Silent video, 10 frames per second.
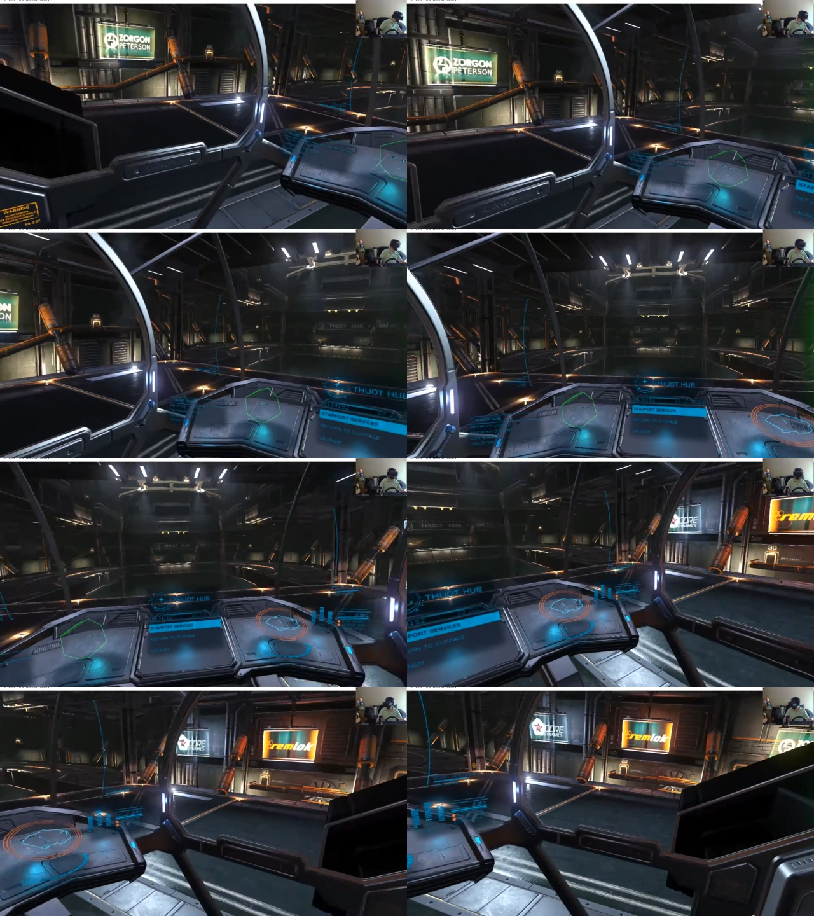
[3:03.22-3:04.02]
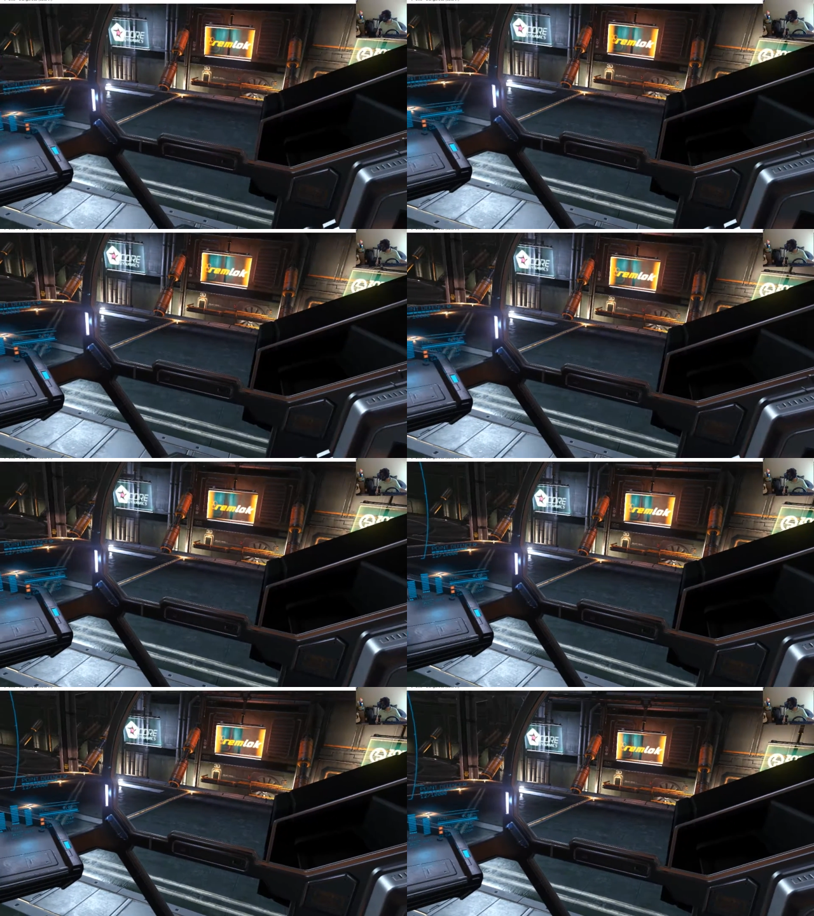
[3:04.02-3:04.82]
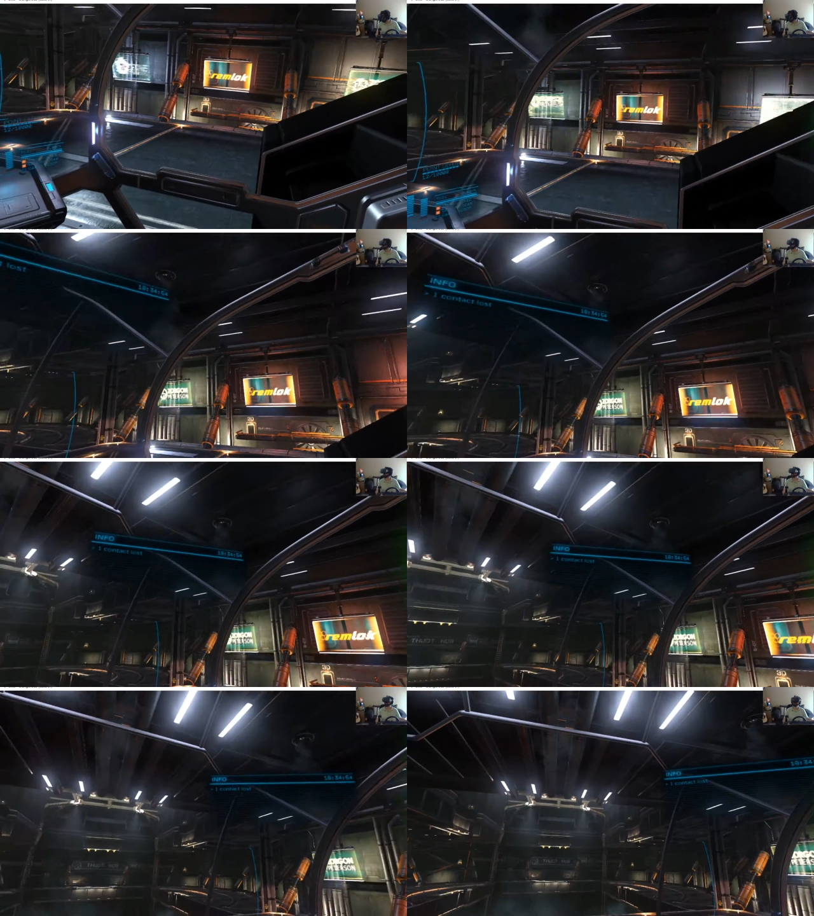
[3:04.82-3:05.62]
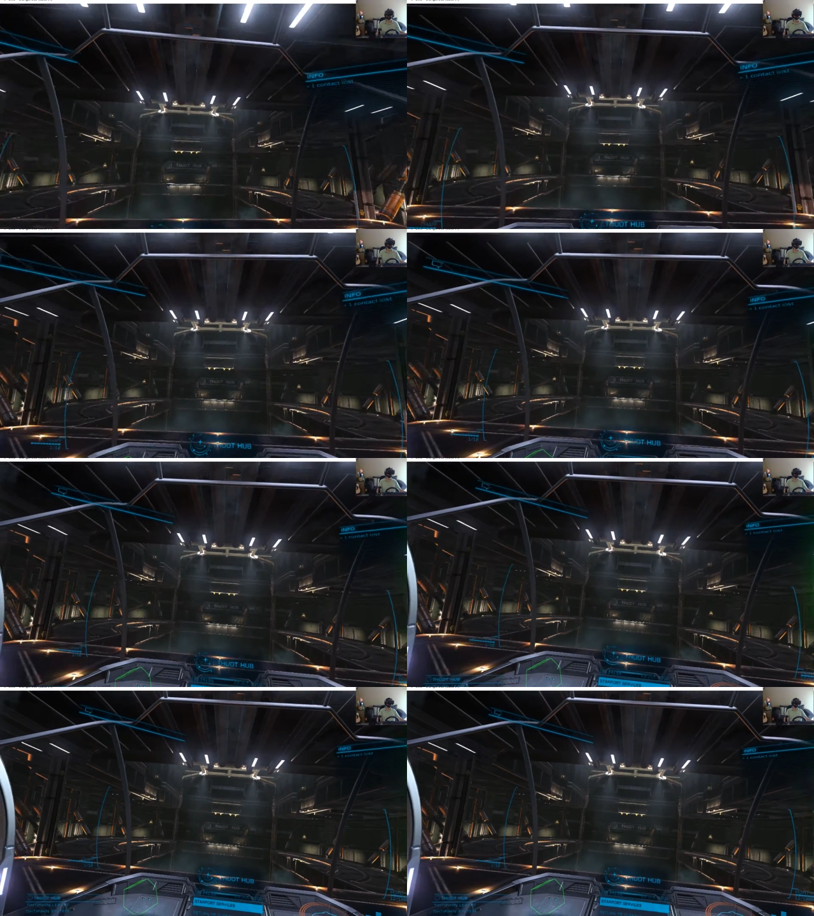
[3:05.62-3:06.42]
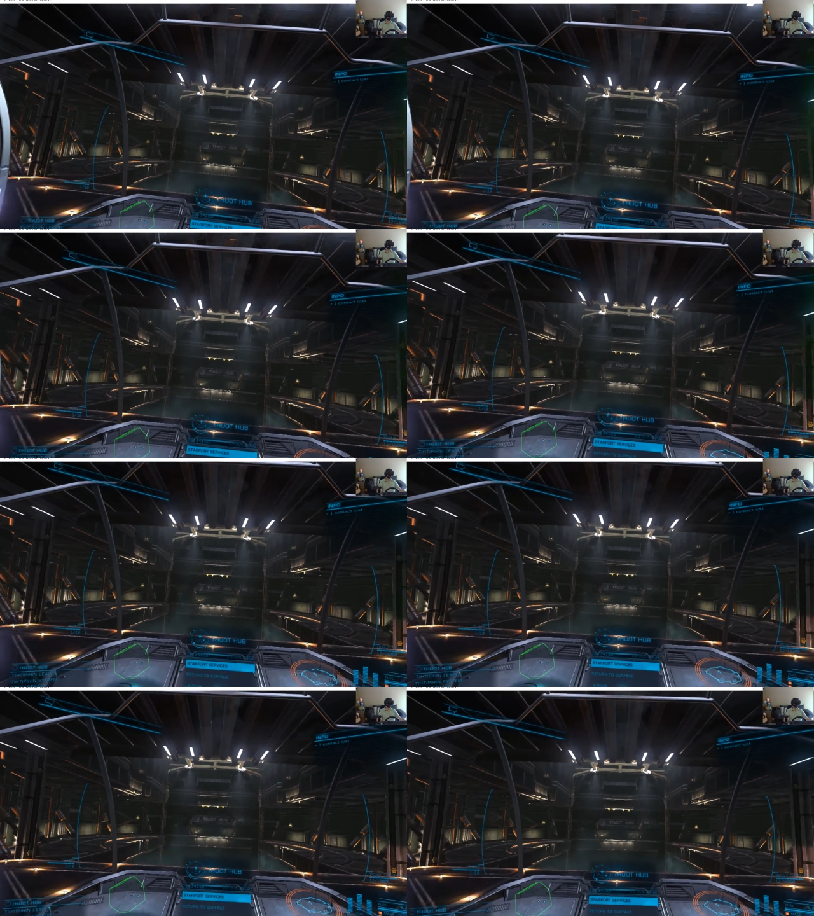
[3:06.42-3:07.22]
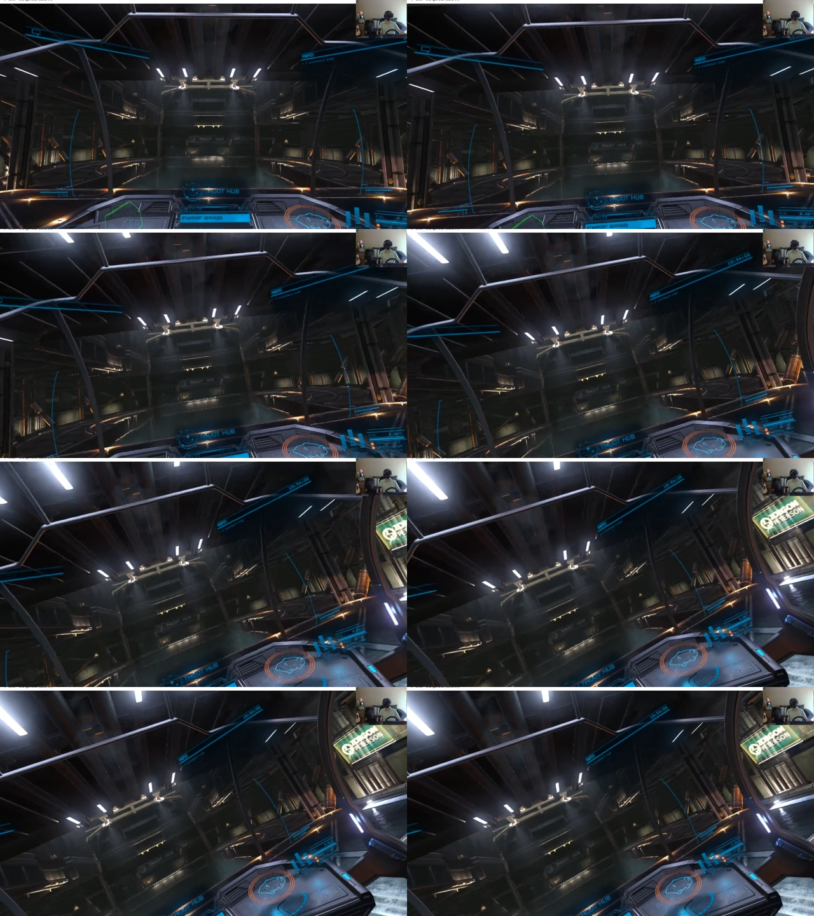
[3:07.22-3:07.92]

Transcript: Nobody's mouth can be seen.